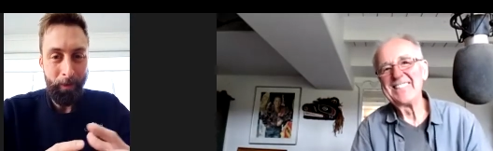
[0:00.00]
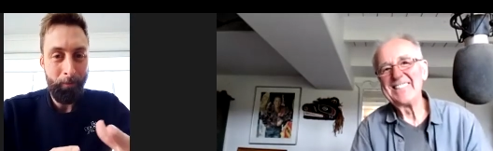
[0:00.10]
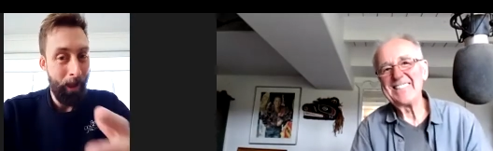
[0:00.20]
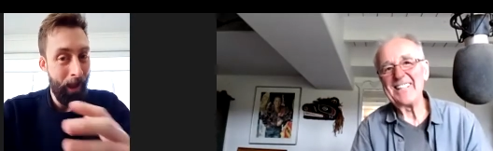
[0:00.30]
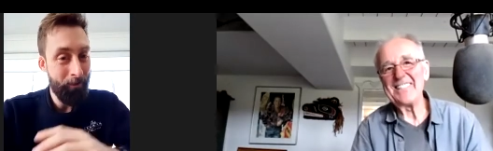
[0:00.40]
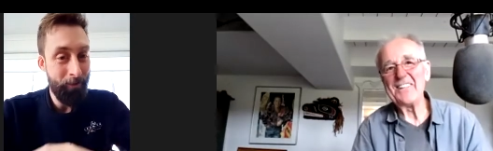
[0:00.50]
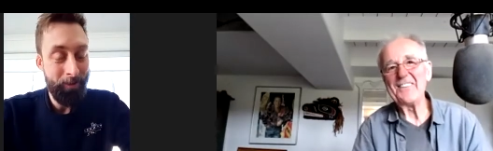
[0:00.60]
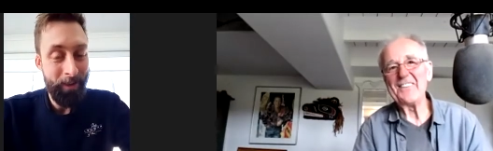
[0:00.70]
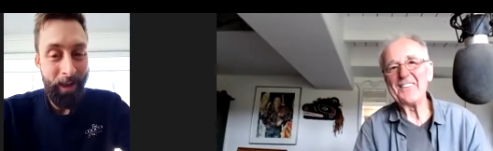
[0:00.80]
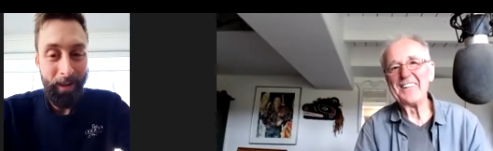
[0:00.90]
Speaker 1: But as you
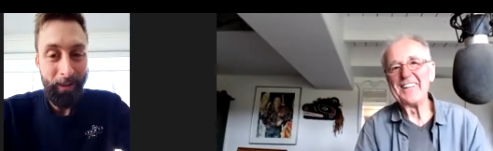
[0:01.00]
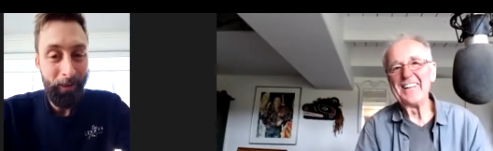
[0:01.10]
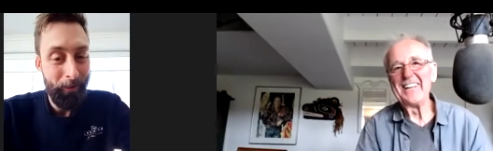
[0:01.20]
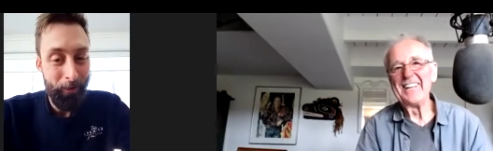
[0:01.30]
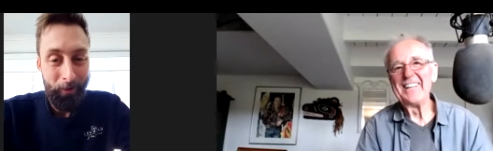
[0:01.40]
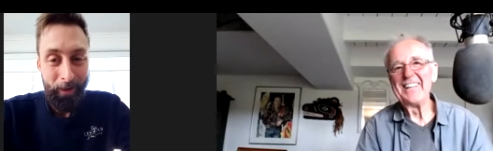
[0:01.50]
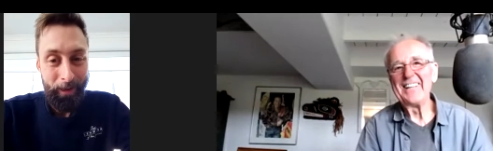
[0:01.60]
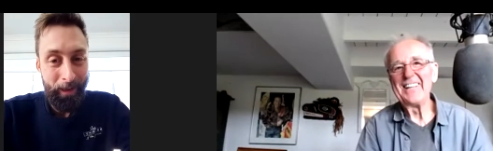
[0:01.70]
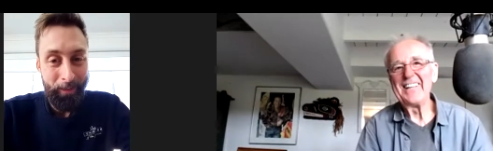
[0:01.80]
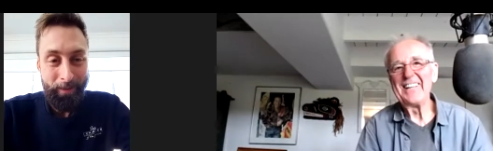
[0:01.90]
say, you're not going to
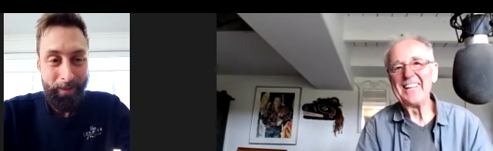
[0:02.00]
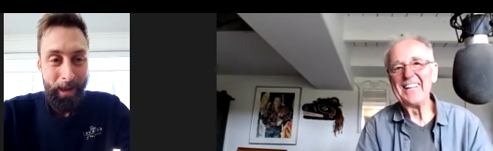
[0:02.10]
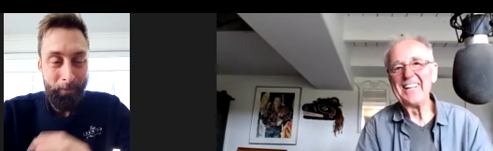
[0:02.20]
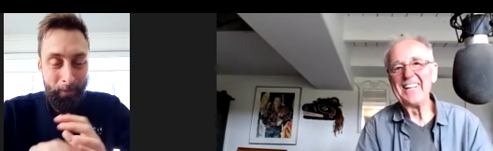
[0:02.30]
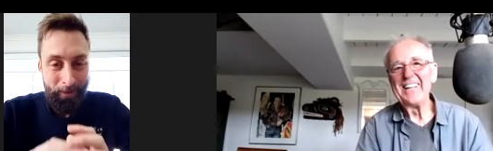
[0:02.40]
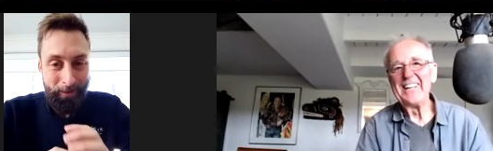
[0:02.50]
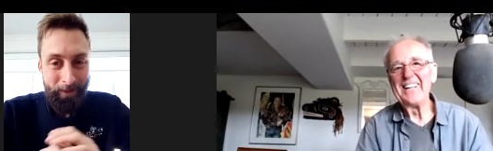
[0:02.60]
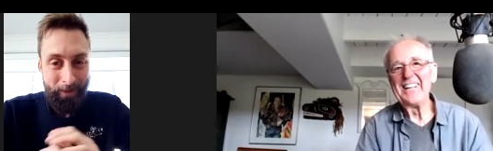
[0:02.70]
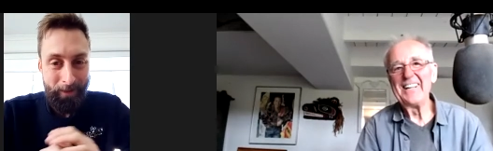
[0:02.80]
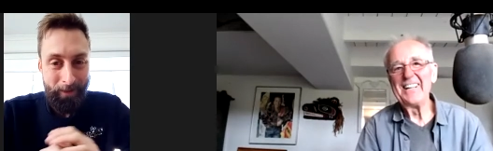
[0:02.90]
get the same consistency
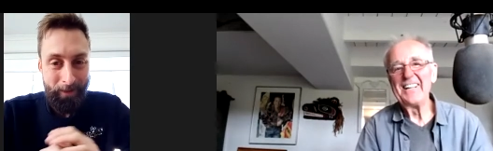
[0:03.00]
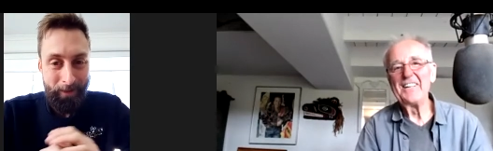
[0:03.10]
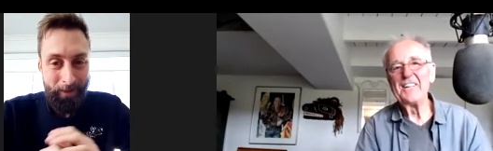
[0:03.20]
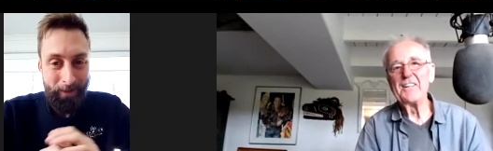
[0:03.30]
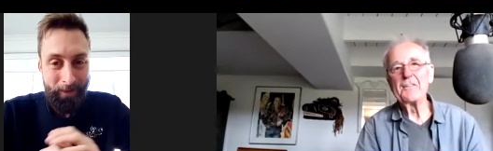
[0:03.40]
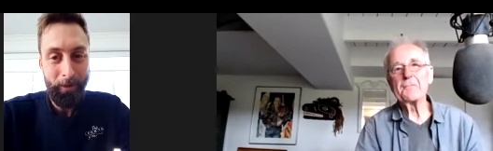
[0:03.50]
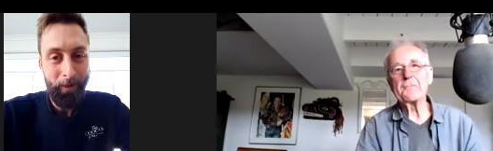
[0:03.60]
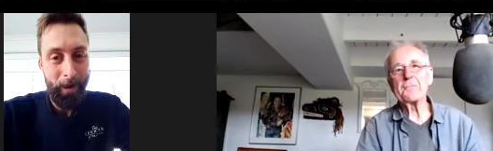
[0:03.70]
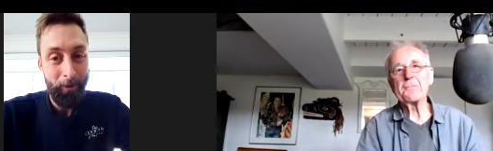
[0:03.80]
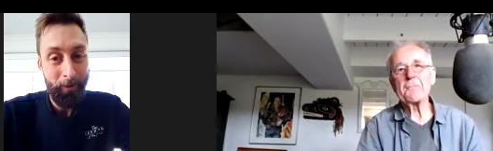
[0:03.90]
year in,
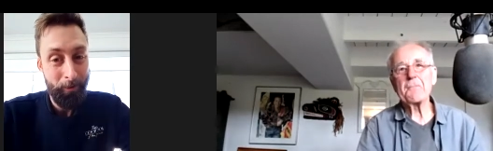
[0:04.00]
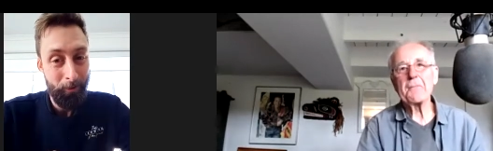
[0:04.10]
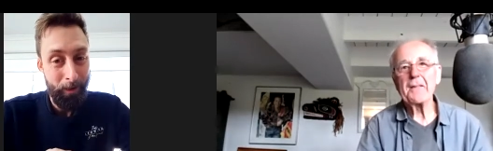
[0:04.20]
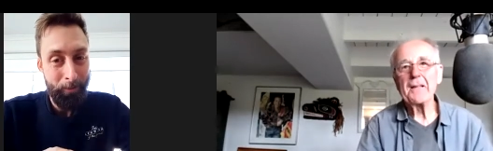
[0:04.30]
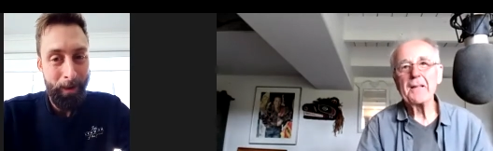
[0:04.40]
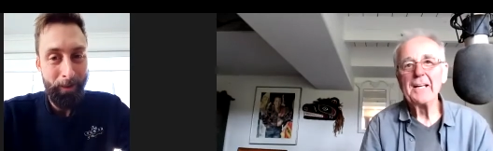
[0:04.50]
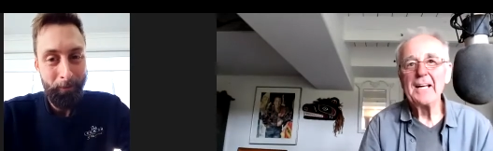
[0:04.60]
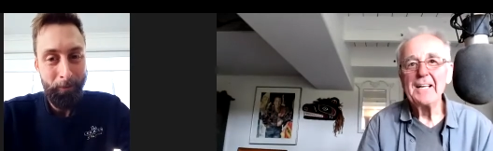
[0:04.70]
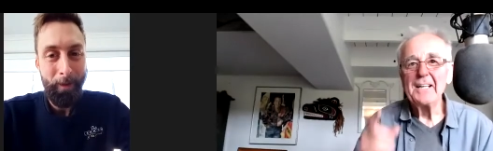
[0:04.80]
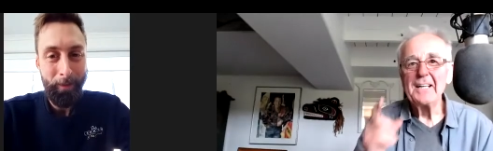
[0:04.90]
year out because you are battling
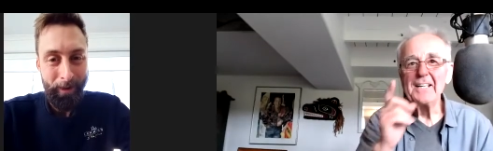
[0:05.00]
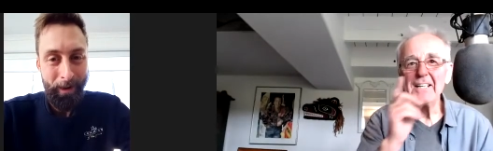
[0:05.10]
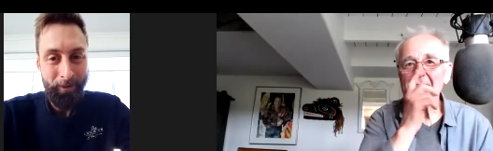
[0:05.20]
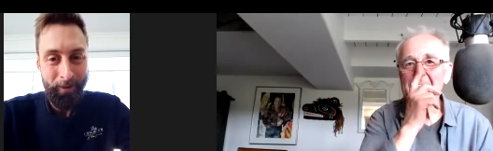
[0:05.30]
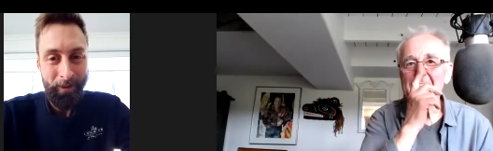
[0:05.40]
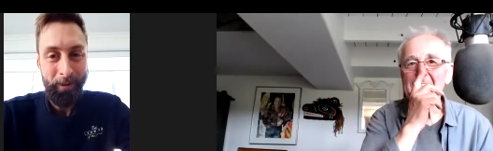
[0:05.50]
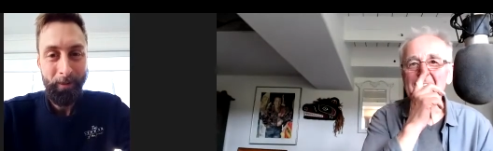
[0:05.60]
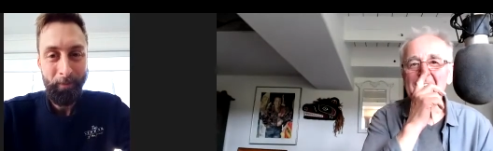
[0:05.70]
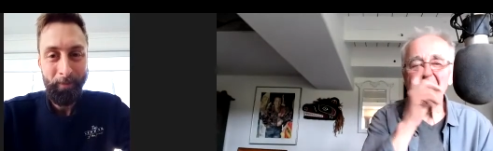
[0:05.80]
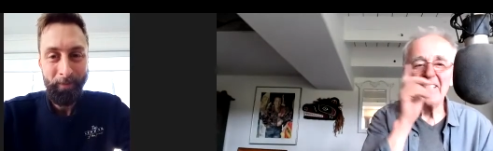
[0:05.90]
with Mother Nature.
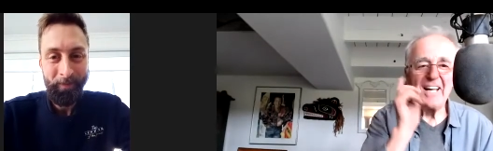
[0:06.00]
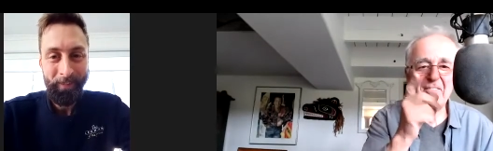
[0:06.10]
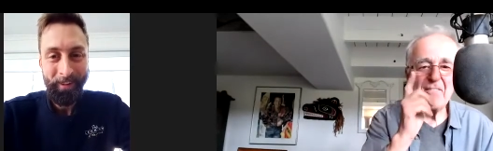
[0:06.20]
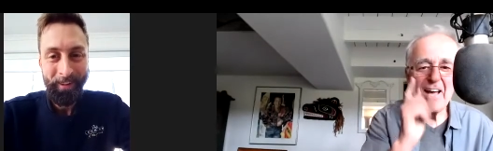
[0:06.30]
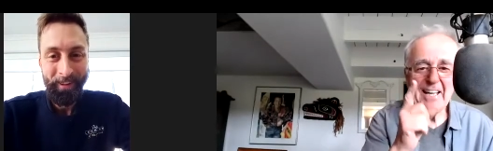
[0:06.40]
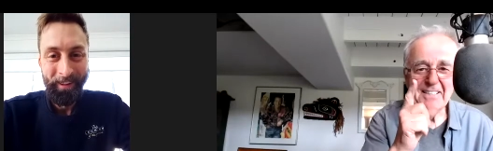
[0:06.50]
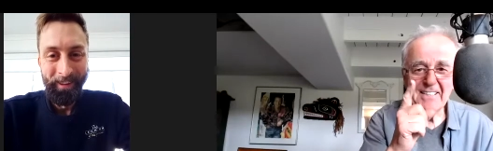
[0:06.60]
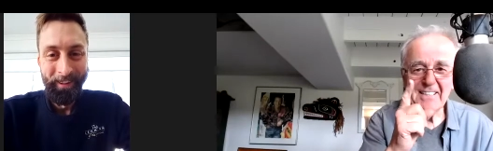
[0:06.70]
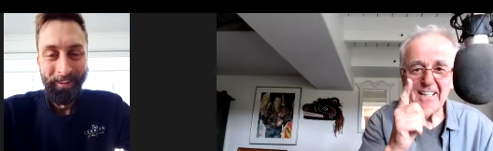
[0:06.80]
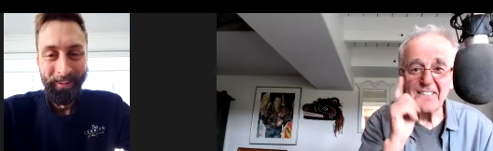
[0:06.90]
Speaker 2: And that
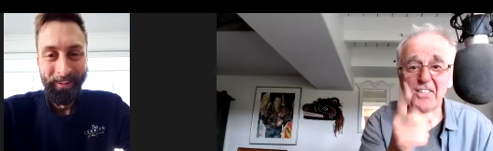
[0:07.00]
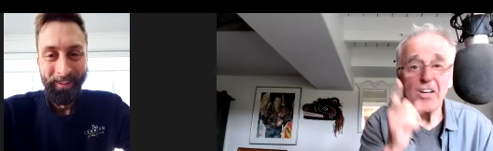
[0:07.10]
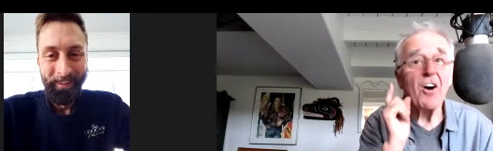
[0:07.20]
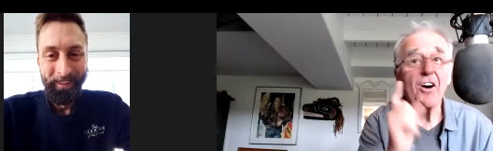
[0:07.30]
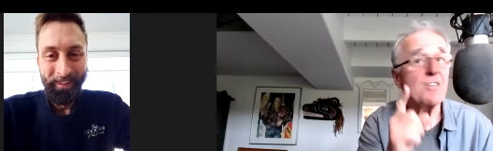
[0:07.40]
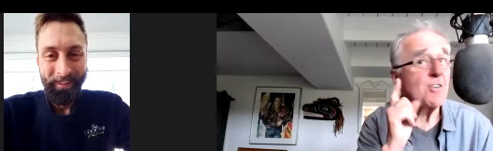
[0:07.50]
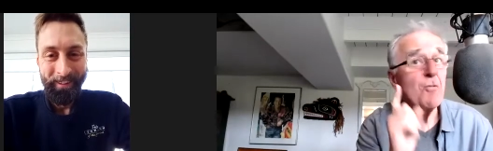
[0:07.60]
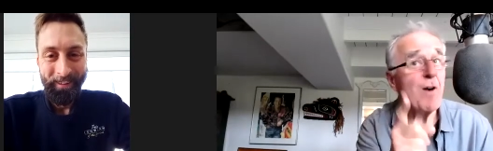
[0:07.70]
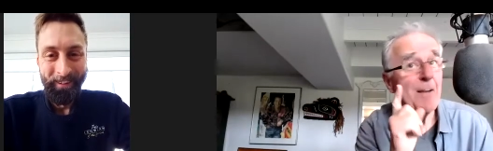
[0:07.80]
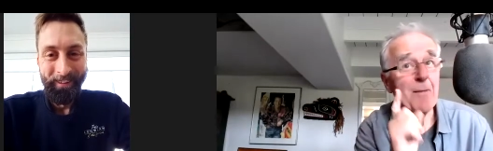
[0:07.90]
is the art of
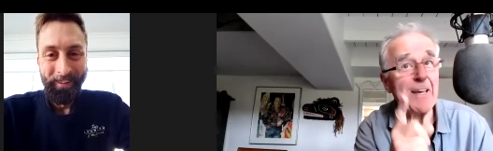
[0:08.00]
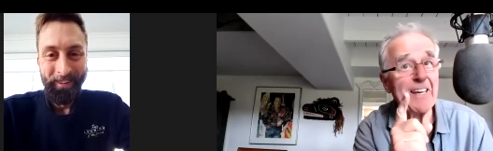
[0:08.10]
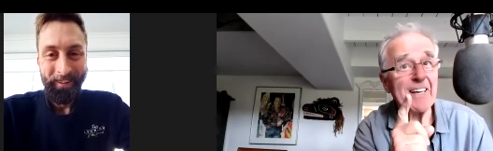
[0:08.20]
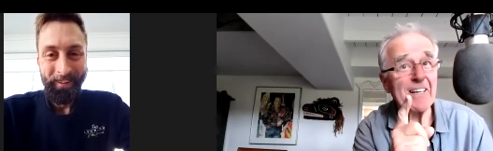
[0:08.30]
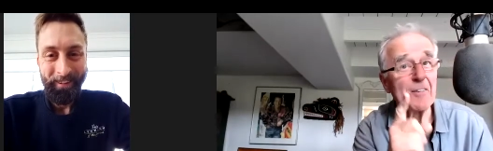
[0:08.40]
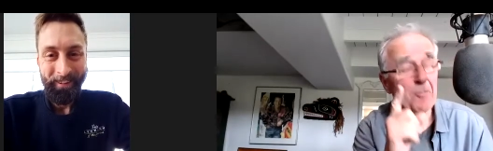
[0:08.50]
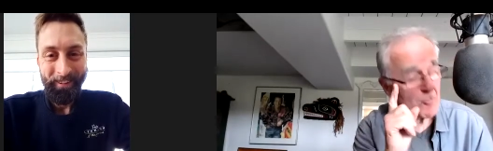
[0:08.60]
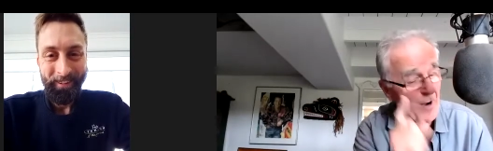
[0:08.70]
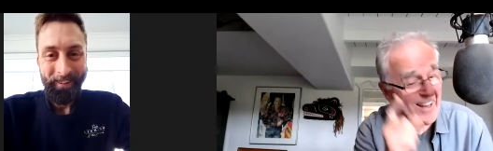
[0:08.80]
winemaking, right?